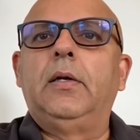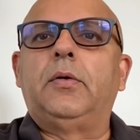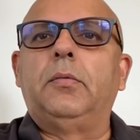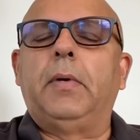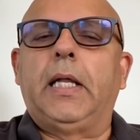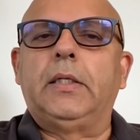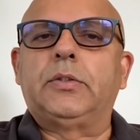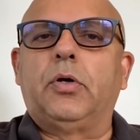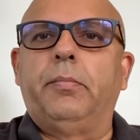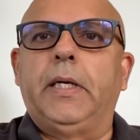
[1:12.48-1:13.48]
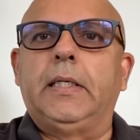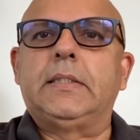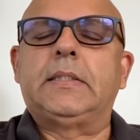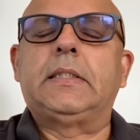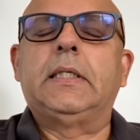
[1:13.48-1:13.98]
to manage
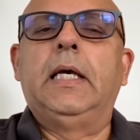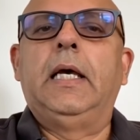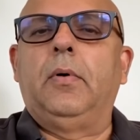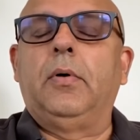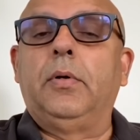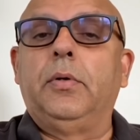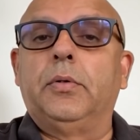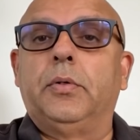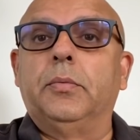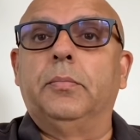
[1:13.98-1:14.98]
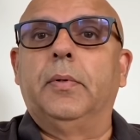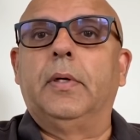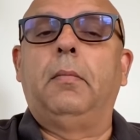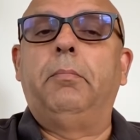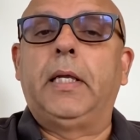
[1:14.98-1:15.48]
comments on YouTube.
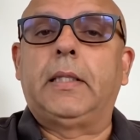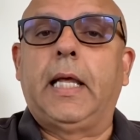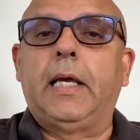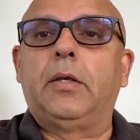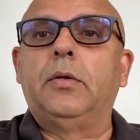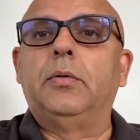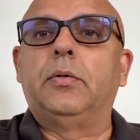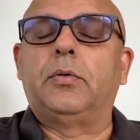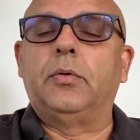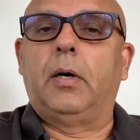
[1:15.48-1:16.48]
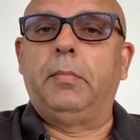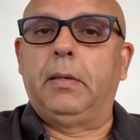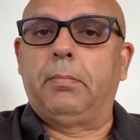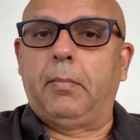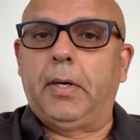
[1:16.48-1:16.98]
A big thank you to
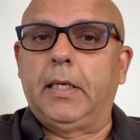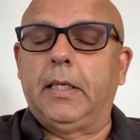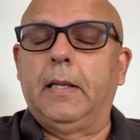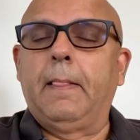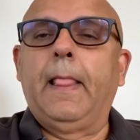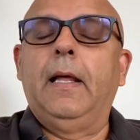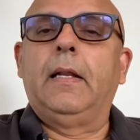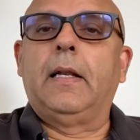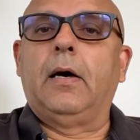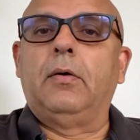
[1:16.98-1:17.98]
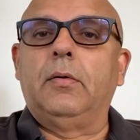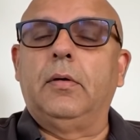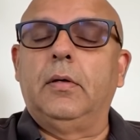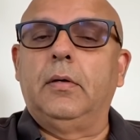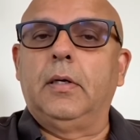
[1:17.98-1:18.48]
Amin Pabani. Now,
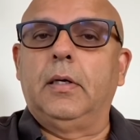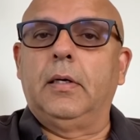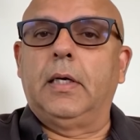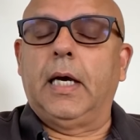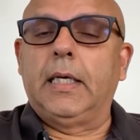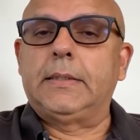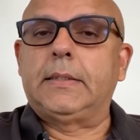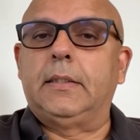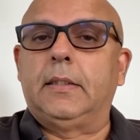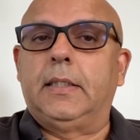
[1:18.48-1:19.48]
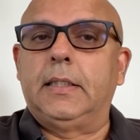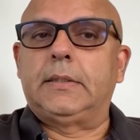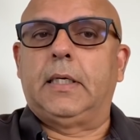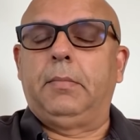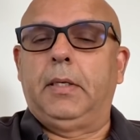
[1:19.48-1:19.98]
guys, this
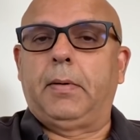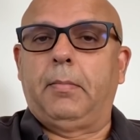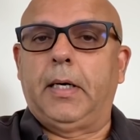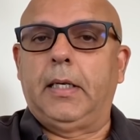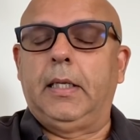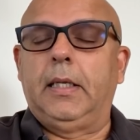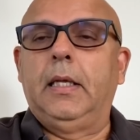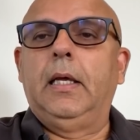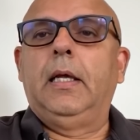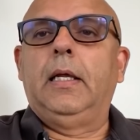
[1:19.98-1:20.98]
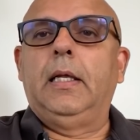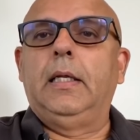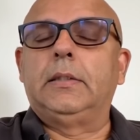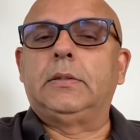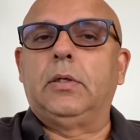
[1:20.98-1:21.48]
Amin Pabani
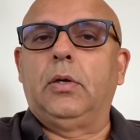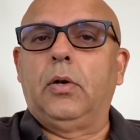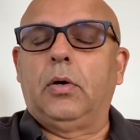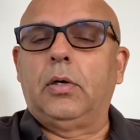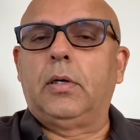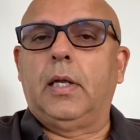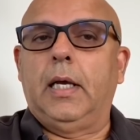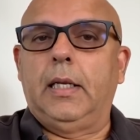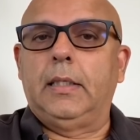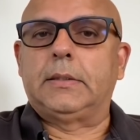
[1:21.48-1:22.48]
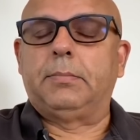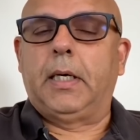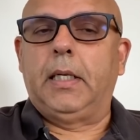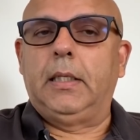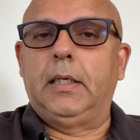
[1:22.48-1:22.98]
is not an
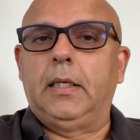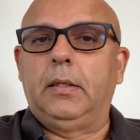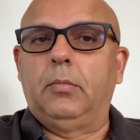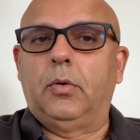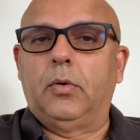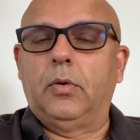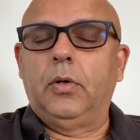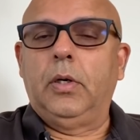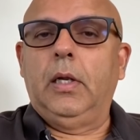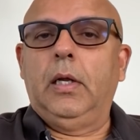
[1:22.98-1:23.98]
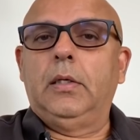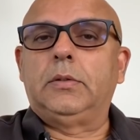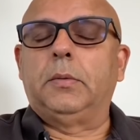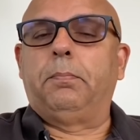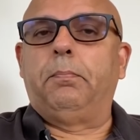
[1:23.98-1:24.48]
Ismaili anymore.
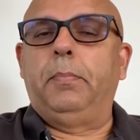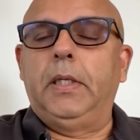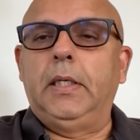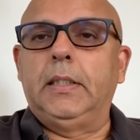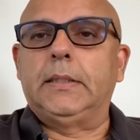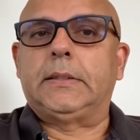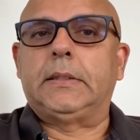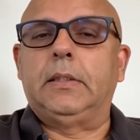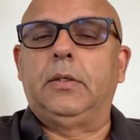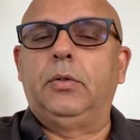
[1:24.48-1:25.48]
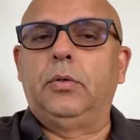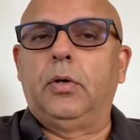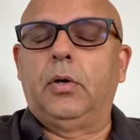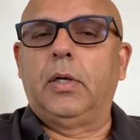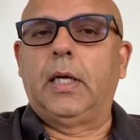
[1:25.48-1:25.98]
So please do
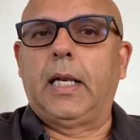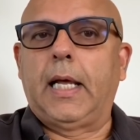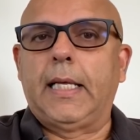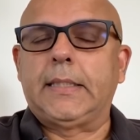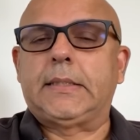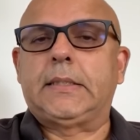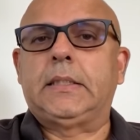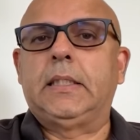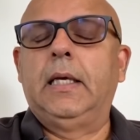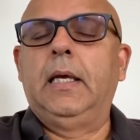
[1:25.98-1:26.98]
not harass,